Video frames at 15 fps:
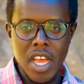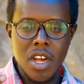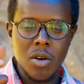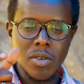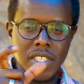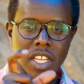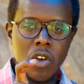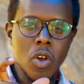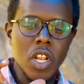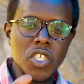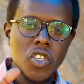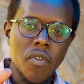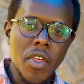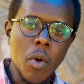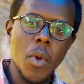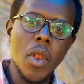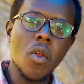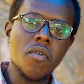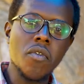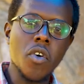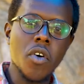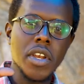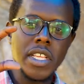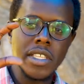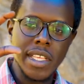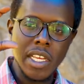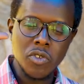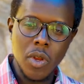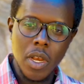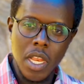Because the knowledge of the will of God is
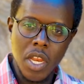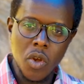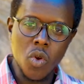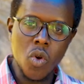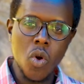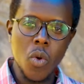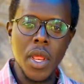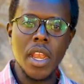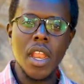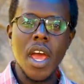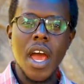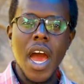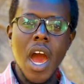actually knowing